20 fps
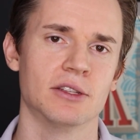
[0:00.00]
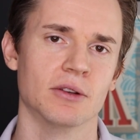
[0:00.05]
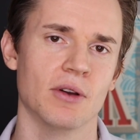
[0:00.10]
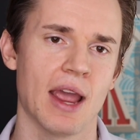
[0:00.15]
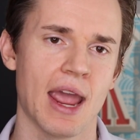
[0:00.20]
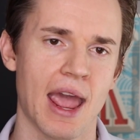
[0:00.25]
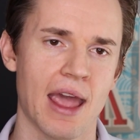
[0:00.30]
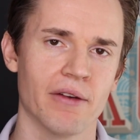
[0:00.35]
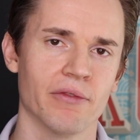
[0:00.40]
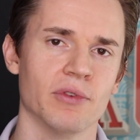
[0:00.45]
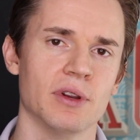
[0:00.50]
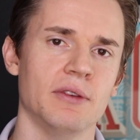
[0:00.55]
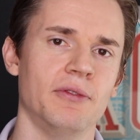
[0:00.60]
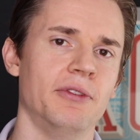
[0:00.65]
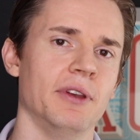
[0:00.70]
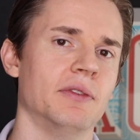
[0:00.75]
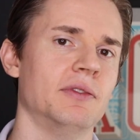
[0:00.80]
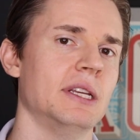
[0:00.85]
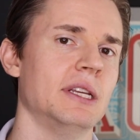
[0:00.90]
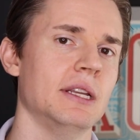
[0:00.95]
So every
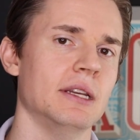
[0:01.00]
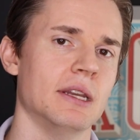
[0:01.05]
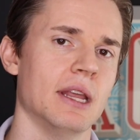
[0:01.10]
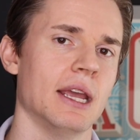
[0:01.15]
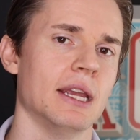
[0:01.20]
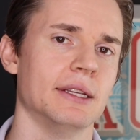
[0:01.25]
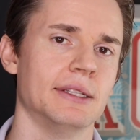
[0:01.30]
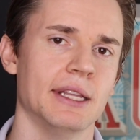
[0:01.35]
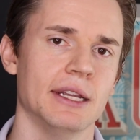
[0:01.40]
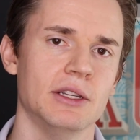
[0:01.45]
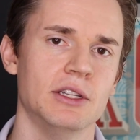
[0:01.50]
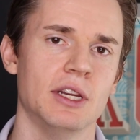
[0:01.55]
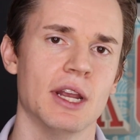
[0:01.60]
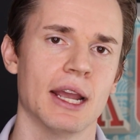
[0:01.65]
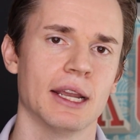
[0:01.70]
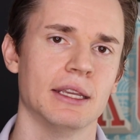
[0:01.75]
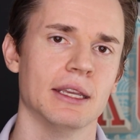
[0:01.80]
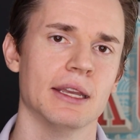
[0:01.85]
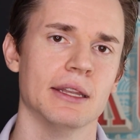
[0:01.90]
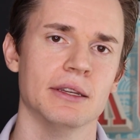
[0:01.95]
15 days they check